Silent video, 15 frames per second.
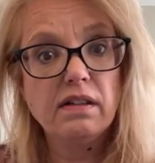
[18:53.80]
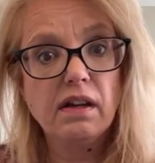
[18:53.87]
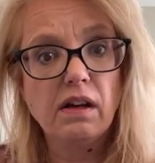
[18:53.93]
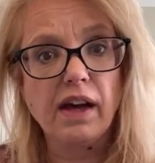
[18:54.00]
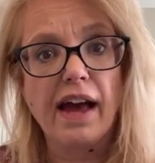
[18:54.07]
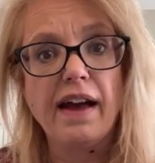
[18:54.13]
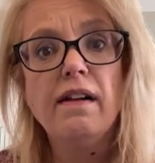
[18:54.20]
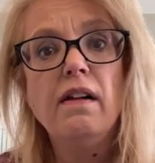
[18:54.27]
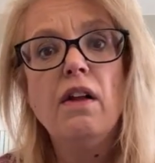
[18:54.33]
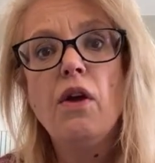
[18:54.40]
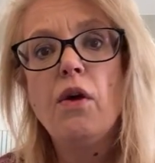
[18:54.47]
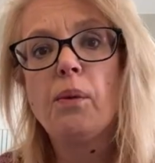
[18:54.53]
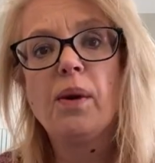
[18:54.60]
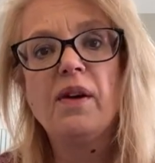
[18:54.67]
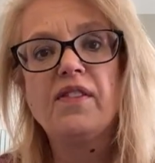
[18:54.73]
Okay.
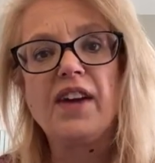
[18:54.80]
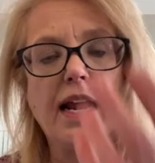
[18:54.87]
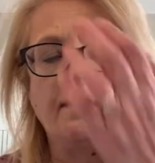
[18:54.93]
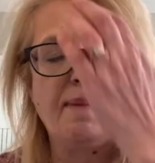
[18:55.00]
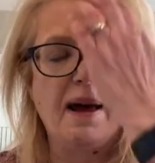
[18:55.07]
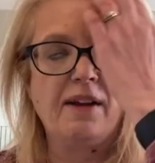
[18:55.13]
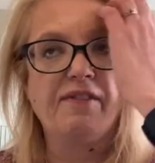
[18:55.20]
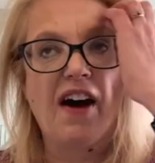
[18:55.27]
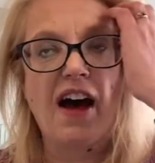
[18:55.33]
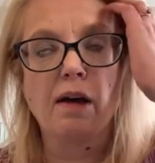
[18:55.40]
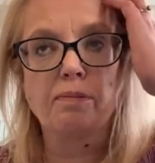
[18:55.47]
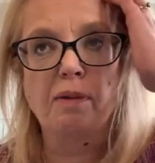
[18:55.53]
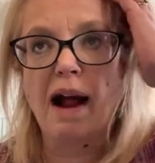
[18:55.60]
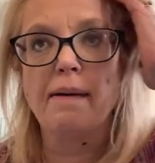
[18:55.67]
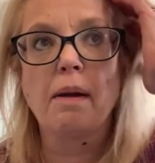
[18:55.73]
We've got a
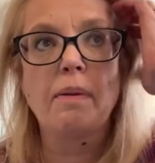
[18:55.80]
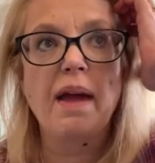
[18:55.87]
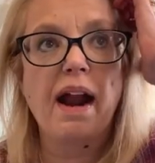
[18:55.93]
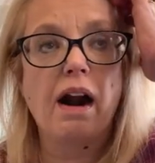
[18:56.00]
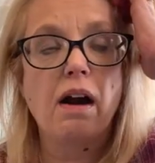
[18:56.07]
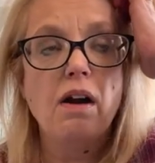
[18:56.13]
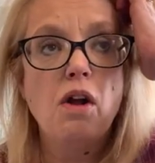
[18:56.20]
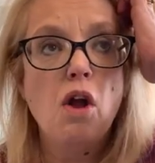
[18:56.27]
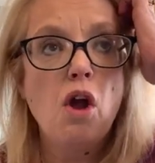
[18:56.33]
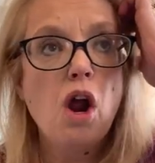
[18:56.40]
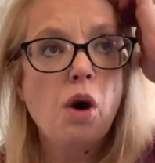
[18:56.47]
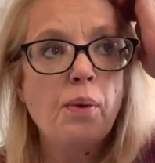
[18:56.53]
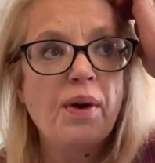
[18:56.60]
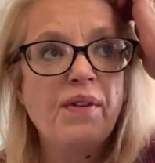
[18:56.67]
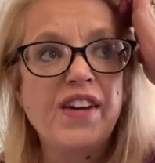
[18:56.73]
pedophile problem there.
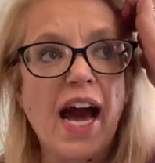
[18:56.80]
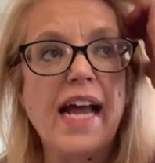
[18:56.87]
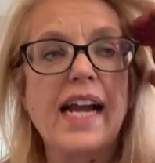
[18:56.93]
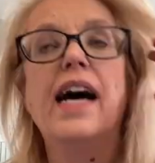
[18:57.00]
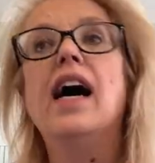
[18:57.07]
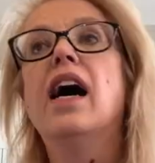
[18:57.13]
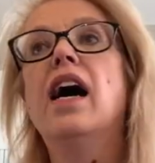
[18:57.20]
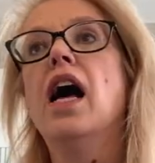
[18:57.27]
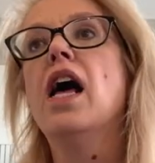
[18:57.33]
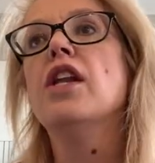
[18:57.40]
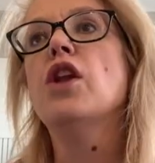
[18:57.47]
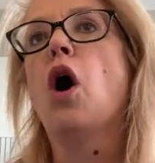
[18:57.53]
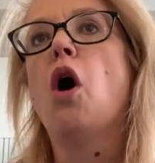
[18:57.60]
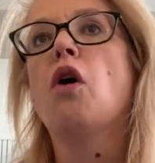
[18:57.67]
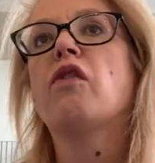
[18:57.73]
We've got
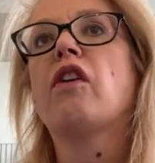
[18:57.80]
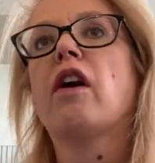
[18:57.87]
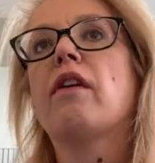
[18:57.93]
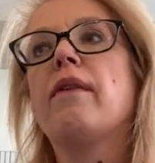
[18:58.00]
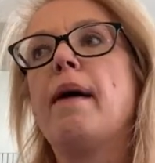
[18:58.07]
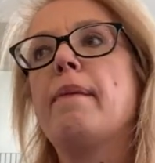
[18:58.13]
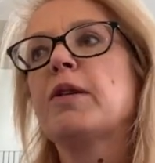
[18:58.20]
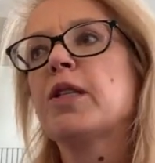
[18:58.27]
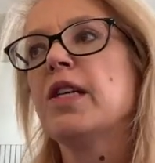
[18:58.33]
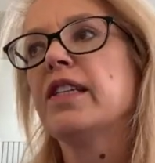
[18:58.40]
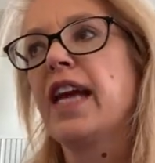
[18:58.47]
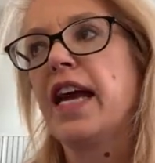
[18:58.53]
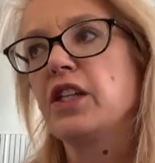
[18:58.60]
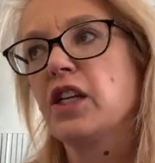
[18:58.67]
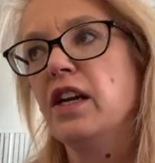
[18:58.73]
an
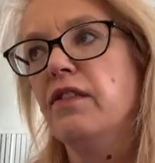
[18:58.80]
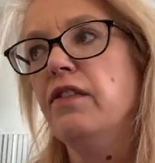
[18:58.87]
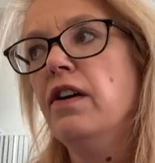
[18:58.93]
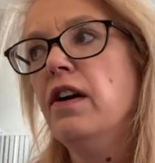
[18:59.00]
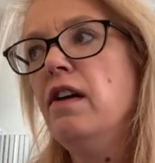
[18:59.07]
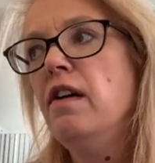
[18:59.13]
over-representation of